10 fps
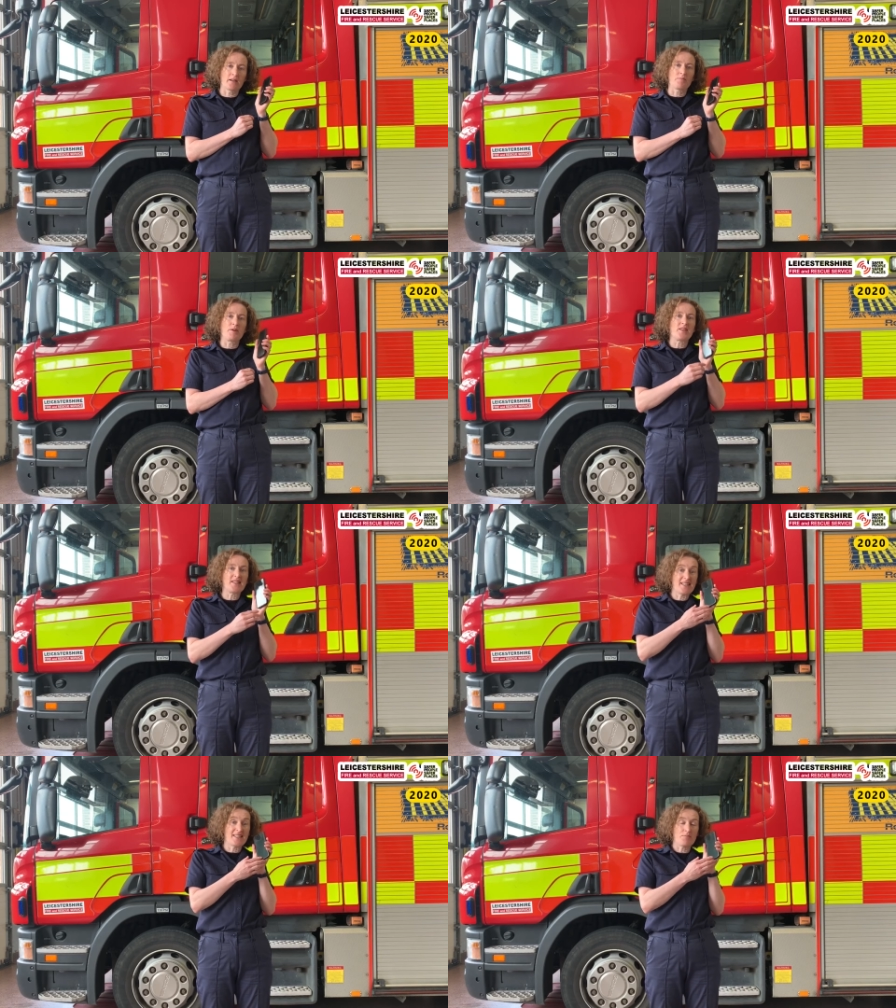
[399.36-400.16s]
but
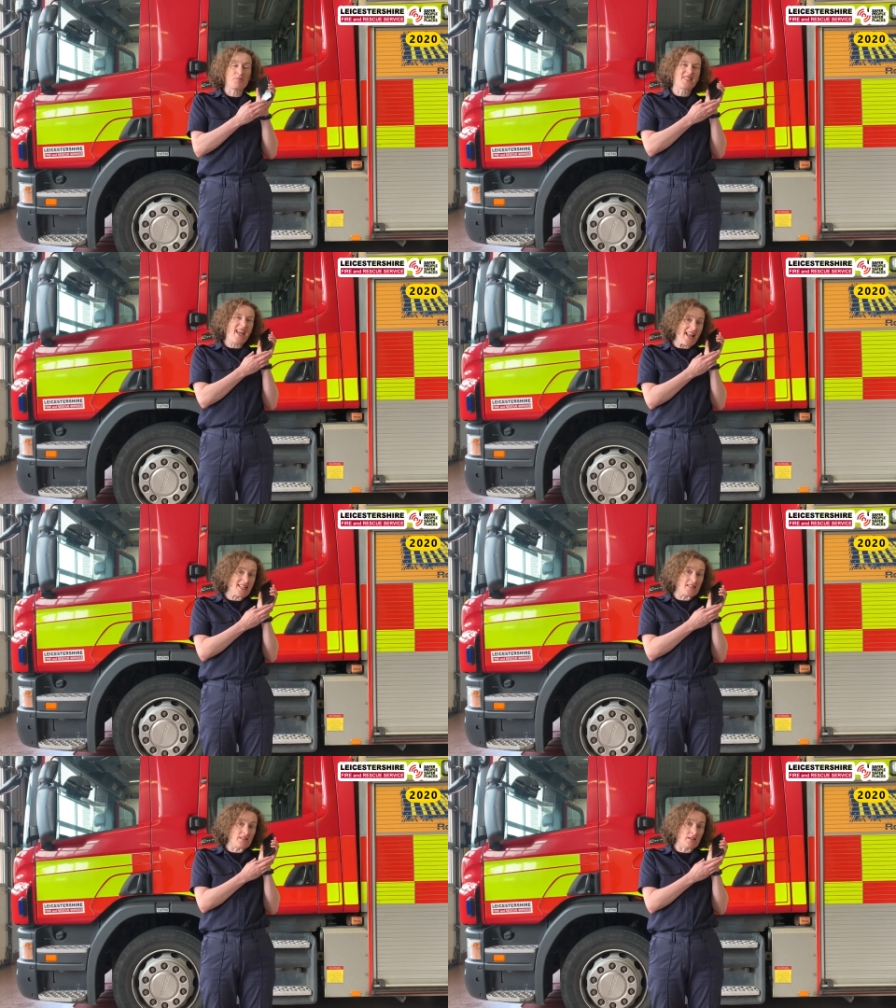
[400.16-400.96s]
this is a
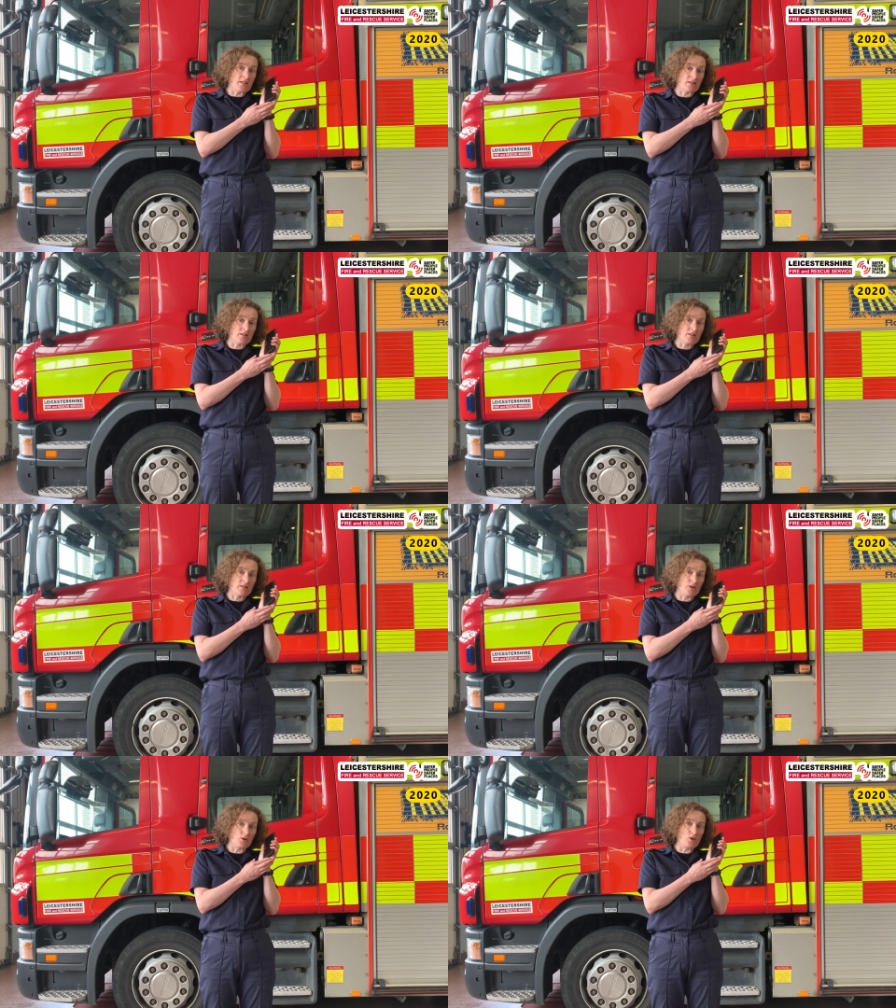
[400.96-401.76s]
pretend
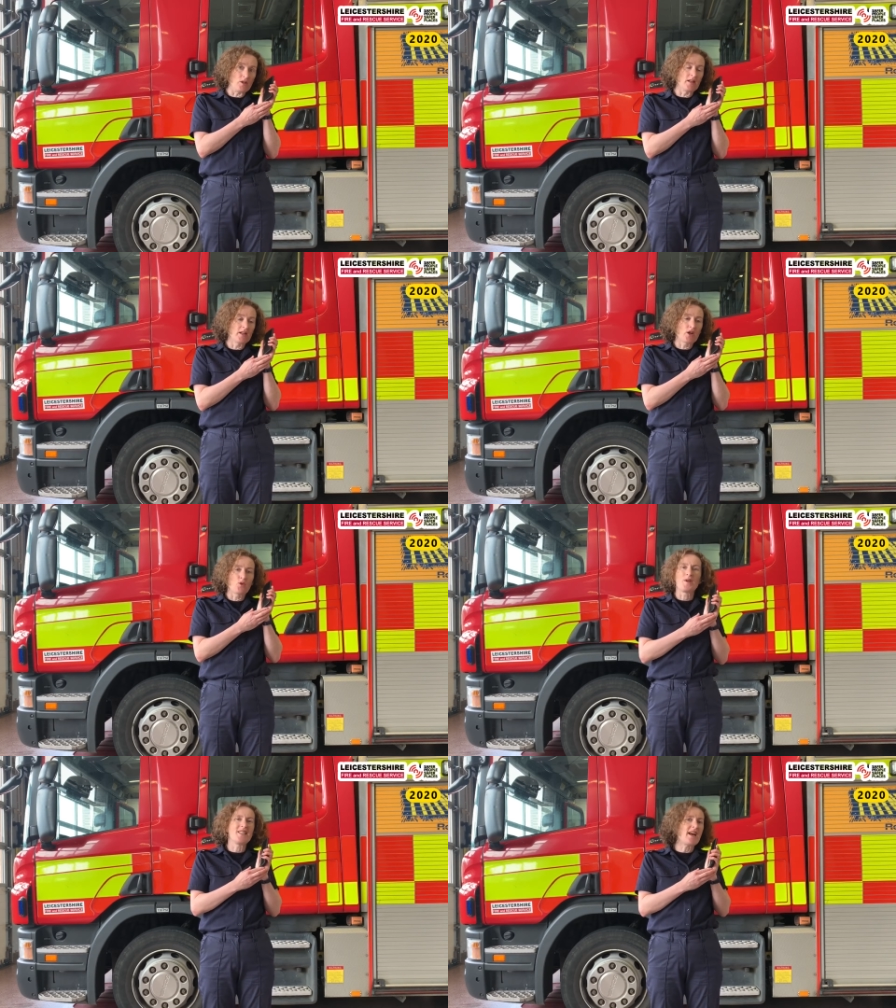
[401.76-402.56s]
call.
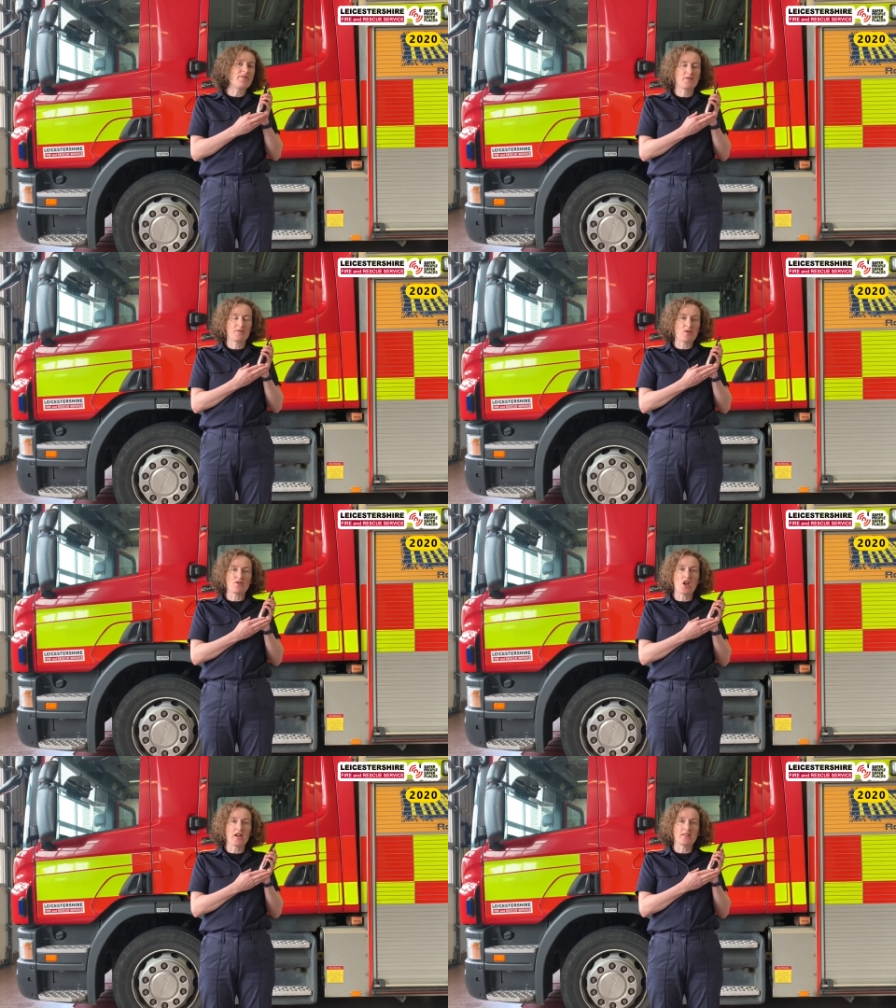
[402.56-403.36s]
We never phone
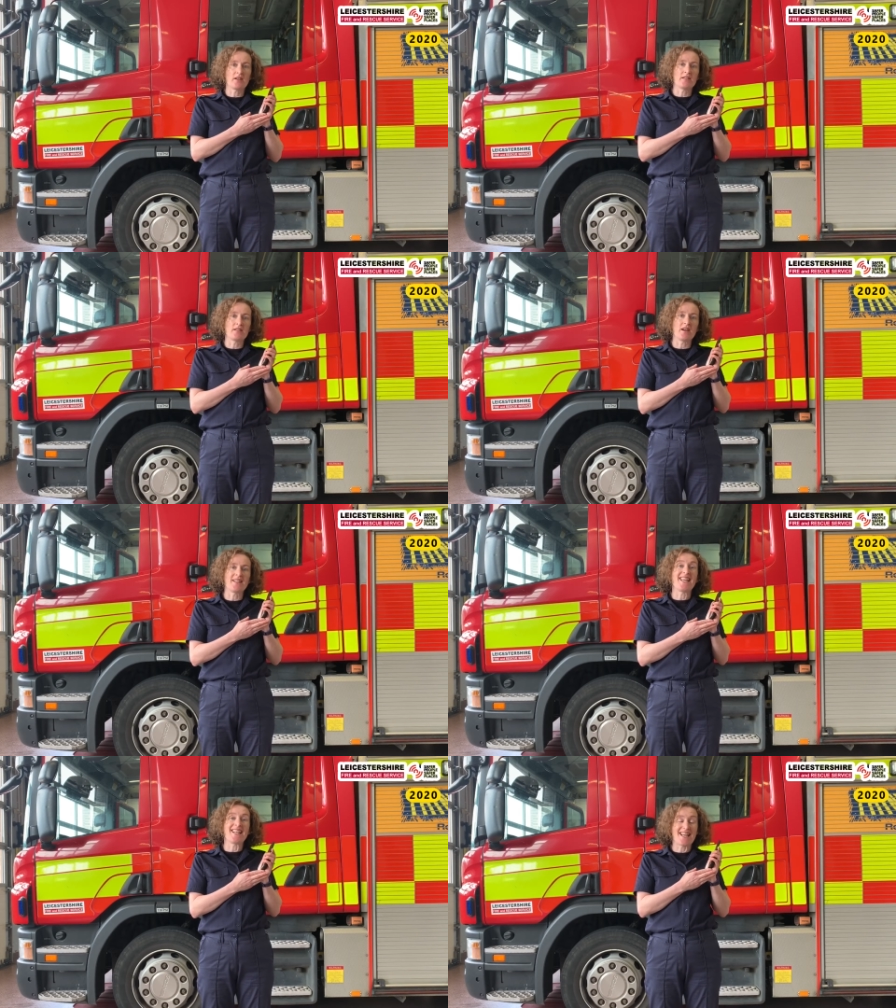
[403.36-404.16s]
999
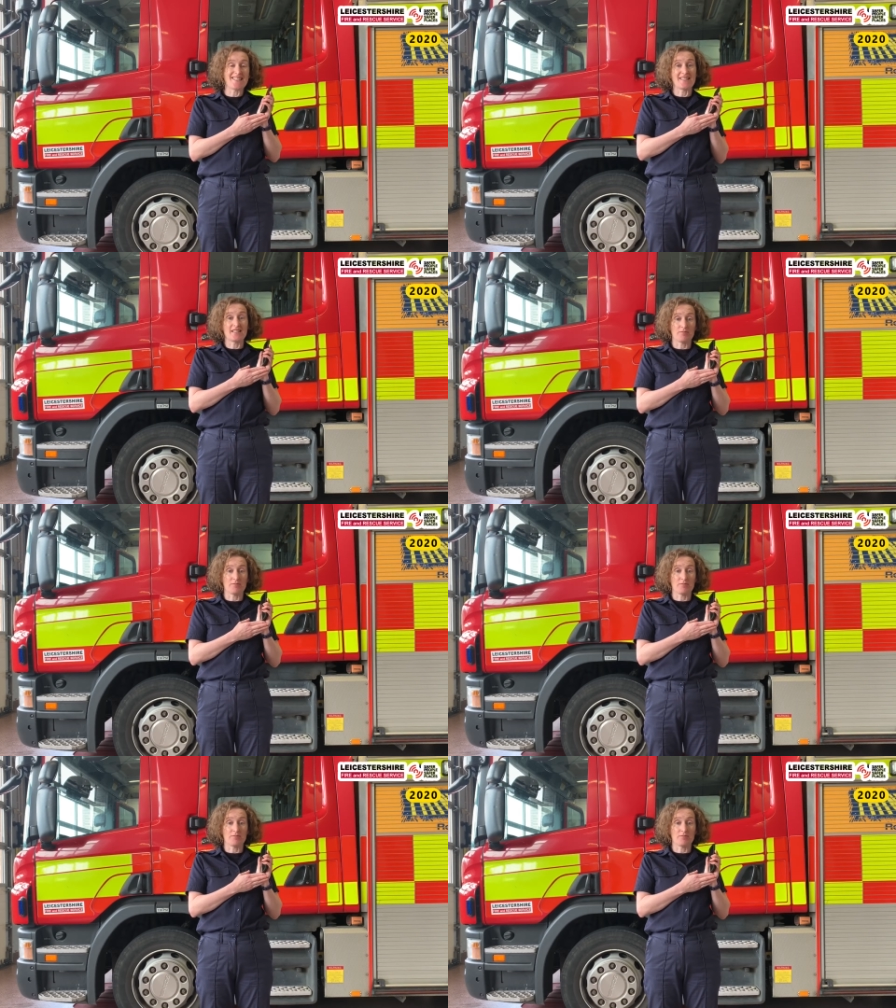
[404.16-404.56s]
unless it's